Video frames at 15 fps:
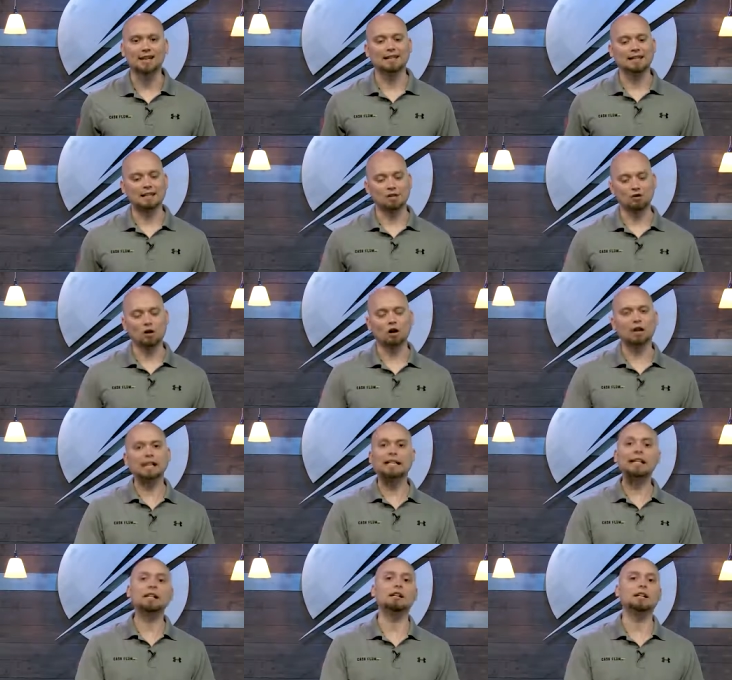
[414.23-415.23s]
that you are
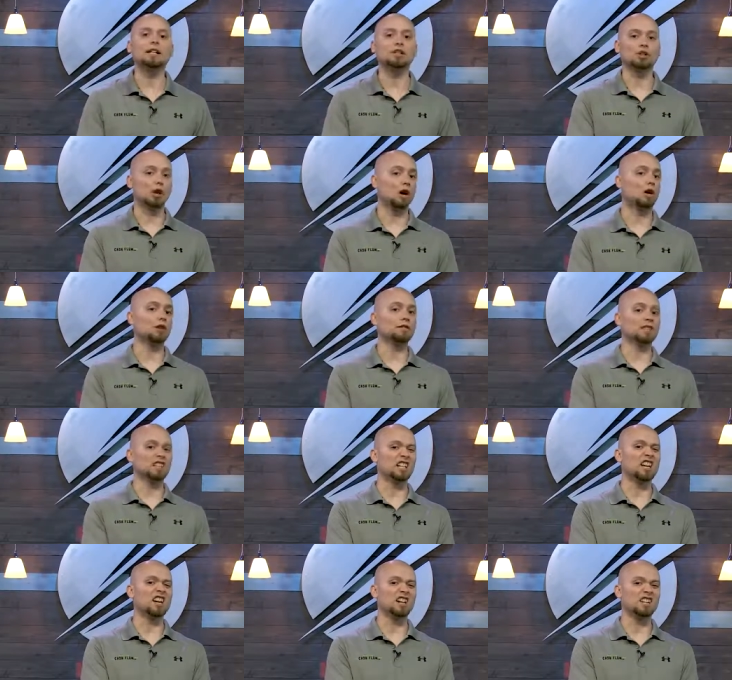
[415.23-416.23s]
adhering to all of the
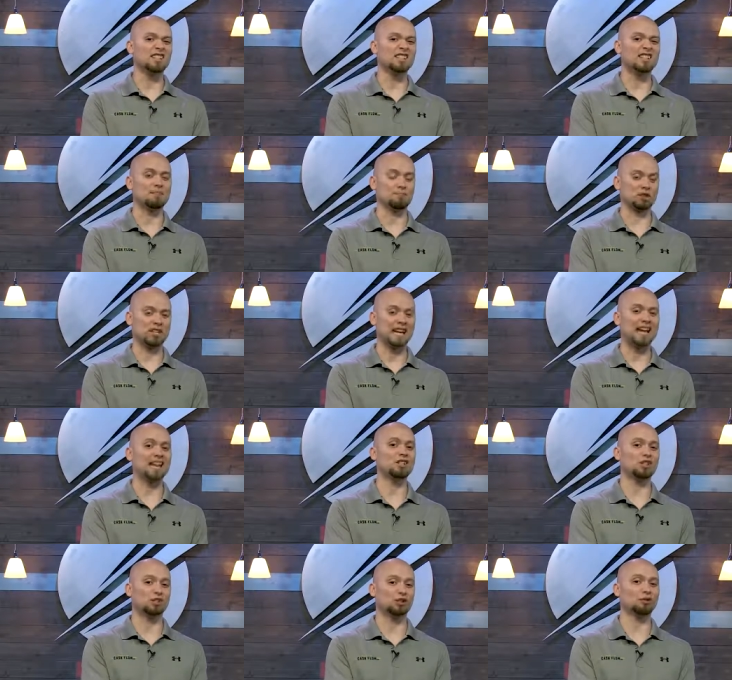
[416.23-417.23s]
laws that
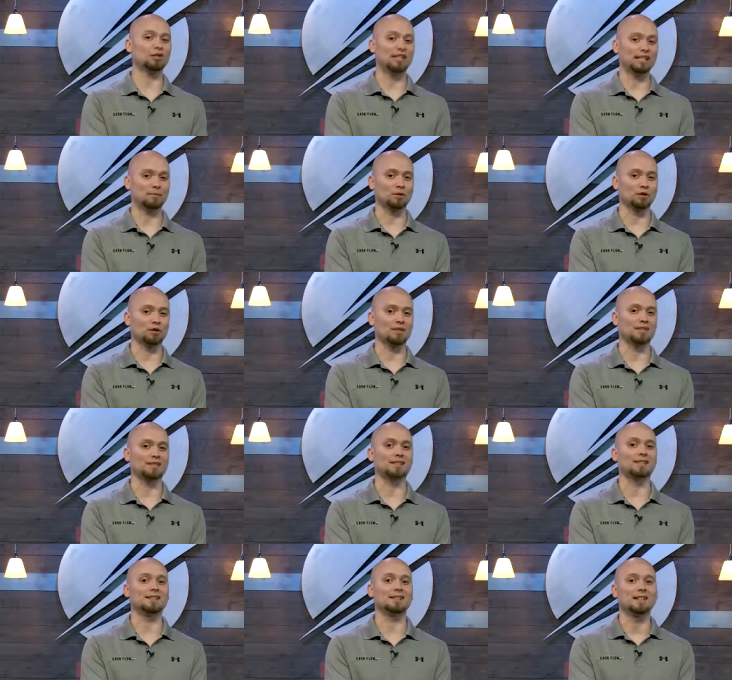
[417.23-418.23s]
pertain to lease
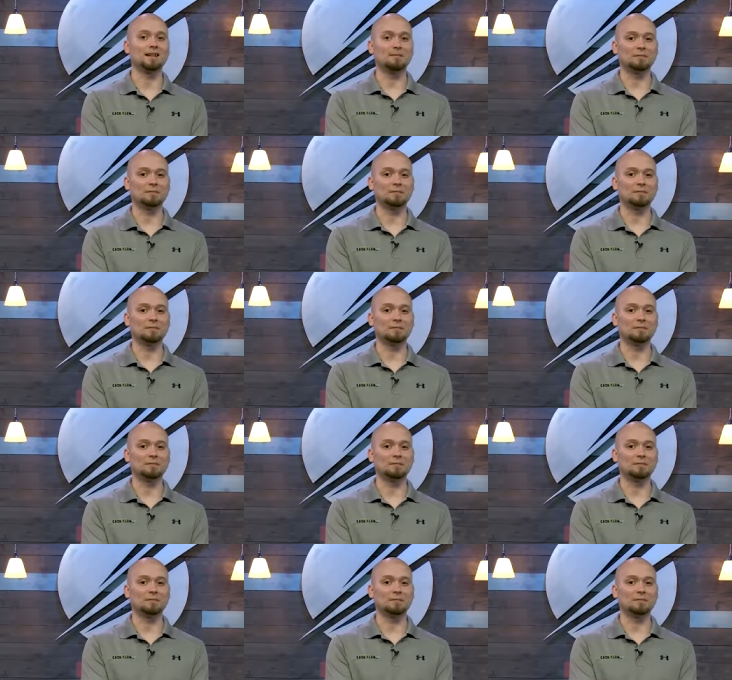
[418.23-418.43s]
purchases